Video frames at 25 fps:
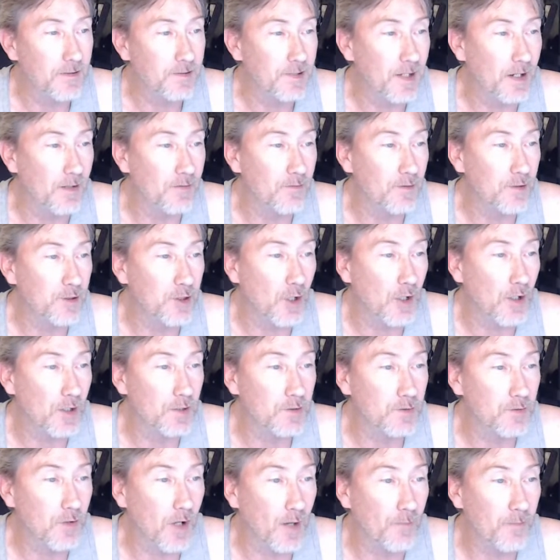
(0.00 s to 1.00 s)
the sound of
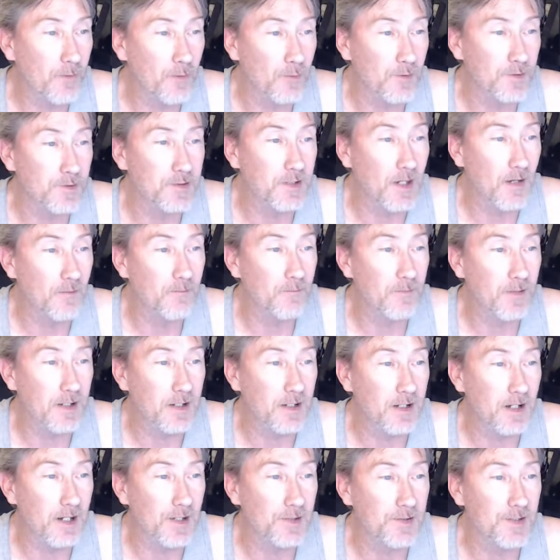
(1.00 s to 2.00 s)
jaws dropping was
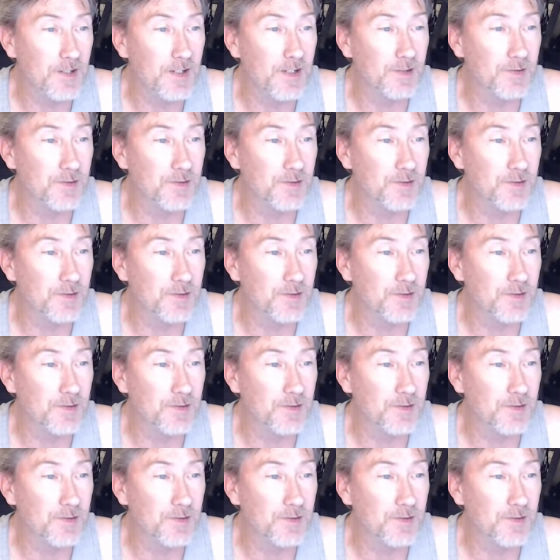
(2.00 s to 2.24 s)
deafening as the